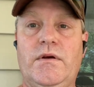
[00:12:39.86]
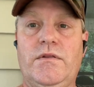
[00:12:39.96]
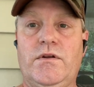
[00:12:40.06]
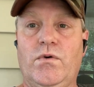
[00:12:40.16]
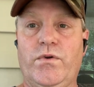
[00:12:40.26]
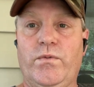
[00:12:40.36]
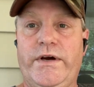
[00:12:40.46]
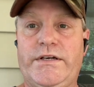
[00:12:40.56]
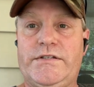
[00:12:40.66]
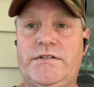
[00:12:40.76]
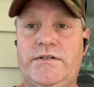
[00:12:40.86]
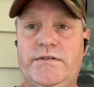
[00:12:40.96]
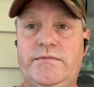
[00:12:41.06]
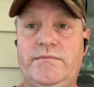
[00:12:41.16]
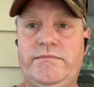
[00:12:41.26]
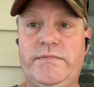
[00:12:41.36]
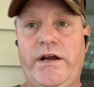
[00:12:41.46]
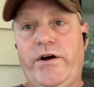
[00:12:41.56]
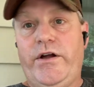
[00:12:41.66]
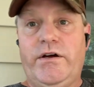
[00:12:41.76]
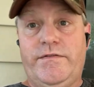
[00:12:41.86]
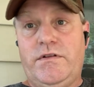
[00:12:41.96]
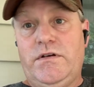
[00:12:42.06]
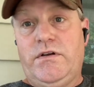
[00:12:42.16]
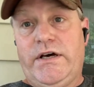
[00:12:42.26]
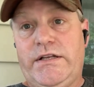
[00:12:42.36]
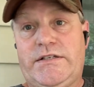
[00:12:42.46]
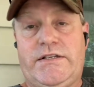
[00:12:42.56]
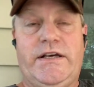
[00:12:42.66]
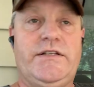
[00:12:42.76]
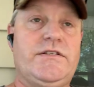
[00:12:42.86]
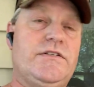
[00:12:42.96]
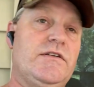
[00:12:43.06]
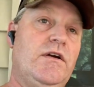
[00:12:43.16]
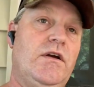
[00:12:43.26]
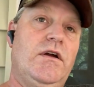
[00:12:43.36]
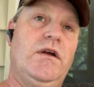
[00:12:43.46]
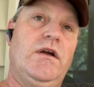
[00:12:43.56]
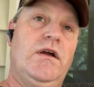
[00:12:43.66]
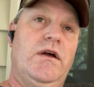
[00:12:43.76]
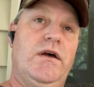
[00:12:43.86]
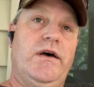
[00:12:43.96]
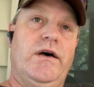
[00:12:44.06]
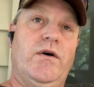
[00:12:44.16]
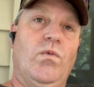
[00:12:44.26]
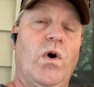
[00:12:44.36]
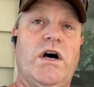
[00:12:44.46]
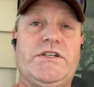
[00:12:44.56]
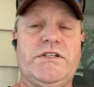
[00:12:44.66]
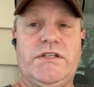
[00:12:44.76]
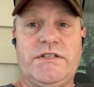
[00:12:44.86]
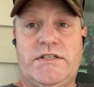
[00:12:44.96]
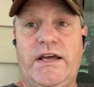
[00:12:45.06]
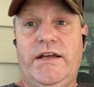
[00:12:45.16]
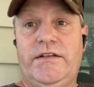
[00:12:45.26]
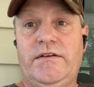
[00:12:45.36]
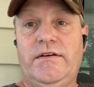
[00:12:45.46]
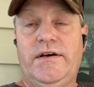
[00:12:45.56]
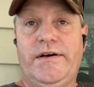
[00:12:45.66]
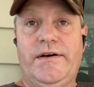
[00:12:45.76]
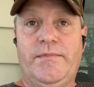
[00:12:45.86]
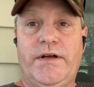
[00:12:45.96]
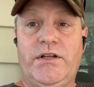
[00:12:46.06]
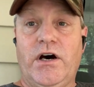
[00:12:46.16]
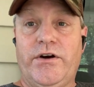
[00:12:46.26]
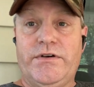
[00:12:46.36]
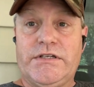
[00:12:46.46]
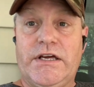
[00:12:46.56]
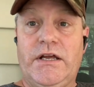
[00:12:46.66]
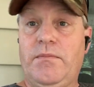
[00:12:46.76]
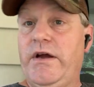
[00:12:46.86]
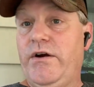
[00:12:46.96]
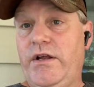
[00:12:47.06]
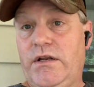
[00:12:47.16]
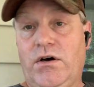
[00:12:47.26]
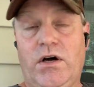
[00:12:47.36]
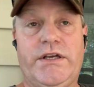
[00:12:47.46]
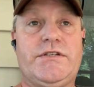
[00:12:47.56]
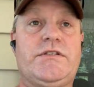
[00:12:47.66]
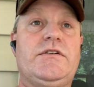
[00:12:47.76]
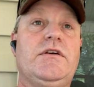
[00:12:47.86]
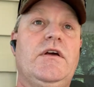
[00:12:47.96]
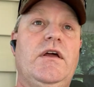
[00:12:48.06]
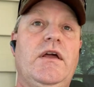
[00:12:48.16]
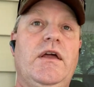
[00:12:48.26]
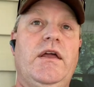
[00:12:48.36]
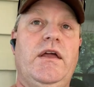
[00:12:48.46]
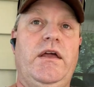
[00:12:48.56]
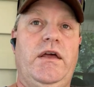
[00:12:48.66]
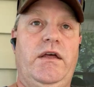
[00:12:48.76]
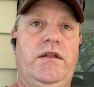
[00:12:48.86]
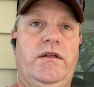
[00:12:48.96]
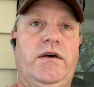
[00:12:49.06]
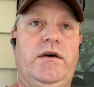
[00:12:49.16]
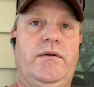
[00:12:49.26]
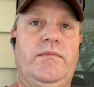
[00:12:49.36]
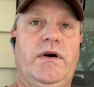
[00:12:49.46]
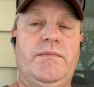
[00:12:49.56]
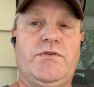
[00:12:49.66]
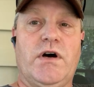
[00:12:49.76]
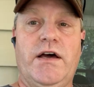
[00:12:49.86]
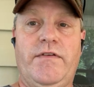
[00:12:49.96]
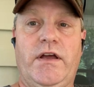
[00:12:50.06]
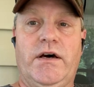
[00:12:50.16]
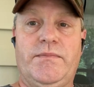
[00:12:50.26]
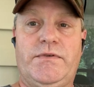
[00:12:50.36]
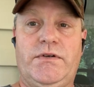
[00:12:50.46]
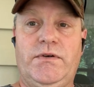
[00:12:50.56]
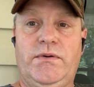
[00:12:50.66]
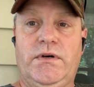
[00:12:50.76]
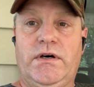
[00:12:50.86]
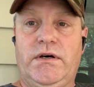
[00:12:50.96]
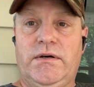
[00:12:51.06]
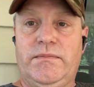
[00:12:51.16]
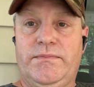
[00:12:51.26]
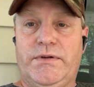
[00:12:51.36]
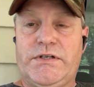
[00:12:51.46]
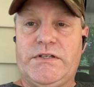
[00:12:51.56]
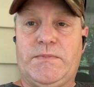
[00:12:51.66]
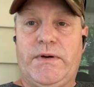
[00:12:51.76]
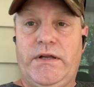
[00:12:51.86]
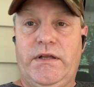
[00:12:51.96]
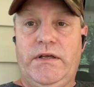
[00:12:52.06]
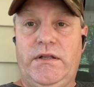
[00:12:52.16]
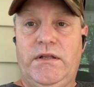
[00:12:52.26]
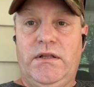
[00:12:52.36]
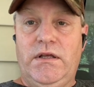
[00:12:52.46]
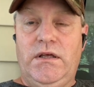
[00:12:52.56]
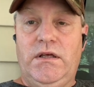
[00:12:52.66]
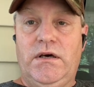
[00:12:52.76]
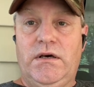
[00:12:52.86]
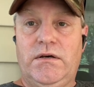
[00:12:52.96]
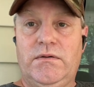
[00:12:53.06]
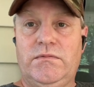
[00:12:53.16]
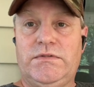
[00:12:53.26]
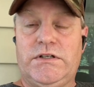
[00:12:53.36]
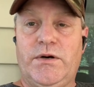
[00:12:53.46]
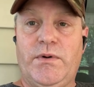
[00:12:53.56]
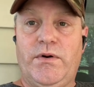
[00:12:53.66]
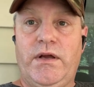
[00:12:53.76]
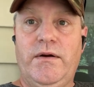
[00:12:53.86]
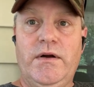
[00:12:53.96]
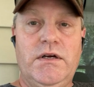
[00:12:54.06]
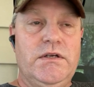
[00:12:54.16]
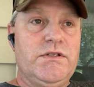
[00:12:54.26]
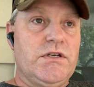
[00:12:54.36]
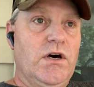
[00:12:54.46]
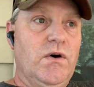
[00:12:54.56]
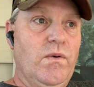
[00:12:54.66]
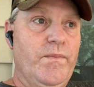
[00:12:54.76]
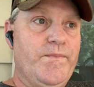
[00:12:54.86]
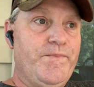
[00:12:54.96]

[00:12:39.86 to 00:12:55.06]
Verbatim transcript: the northwest area of the United States, uh, Washington State. Uh, my daughter is getting married in August, and um, I'm driving up to uh, participate in the uh, ceremony. So